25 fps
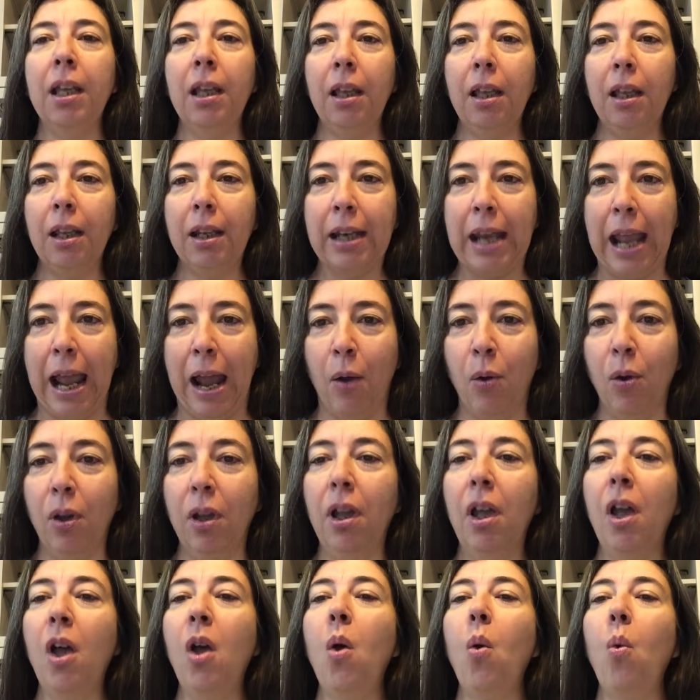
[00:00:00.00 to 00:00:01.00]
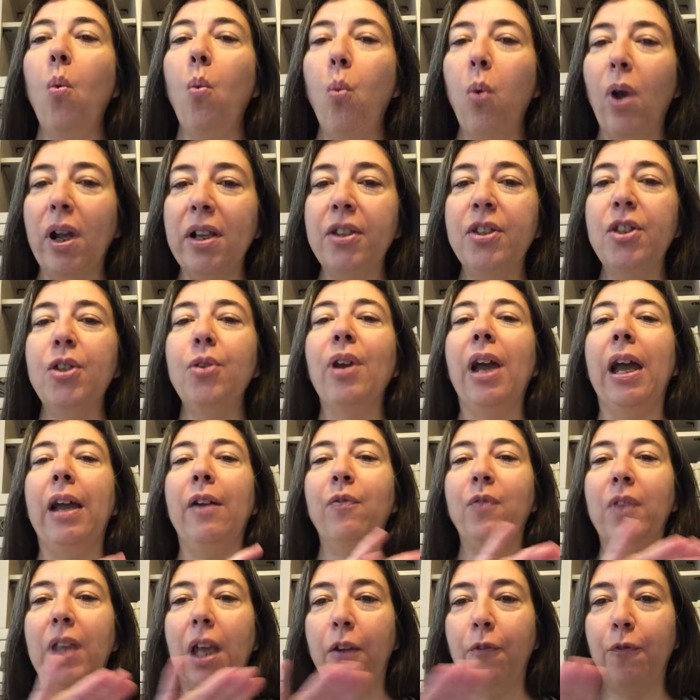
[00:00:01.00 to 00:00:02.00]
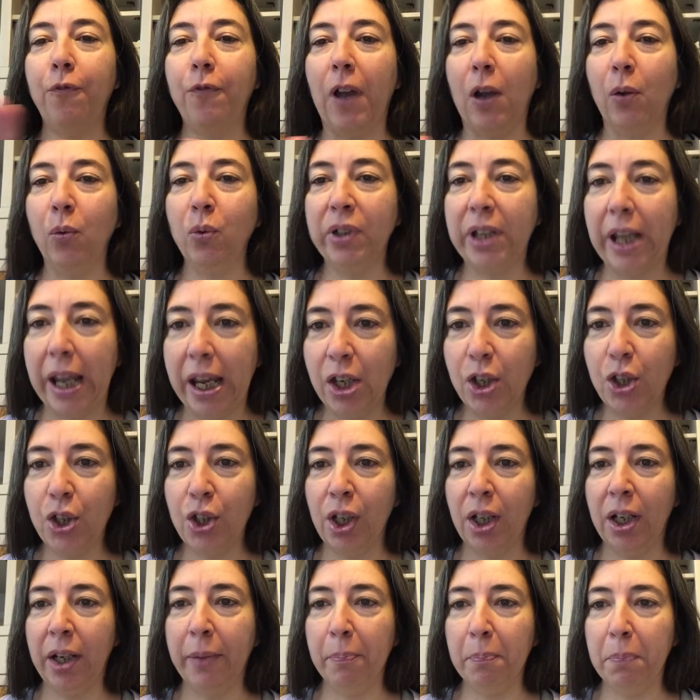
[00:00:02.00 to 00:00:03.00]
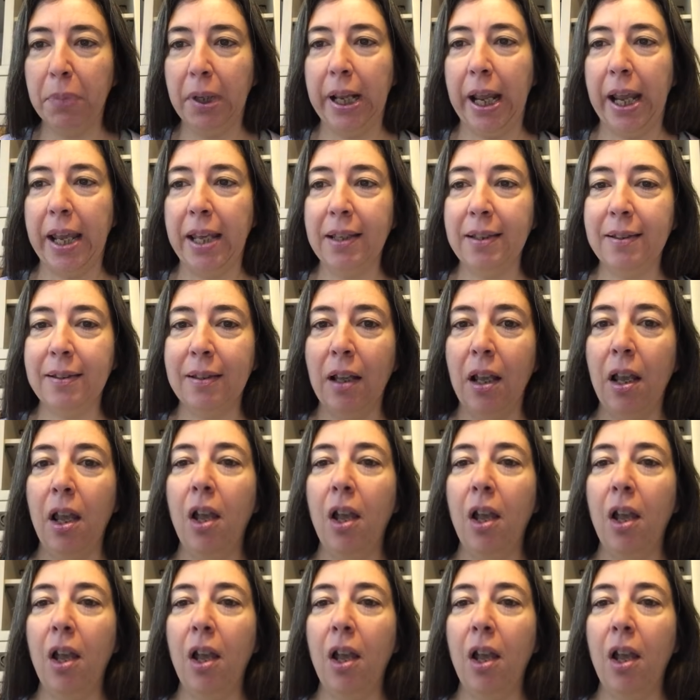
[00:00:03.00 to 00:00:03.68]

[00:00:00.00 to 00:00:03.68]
Now, once you have that foundation in place,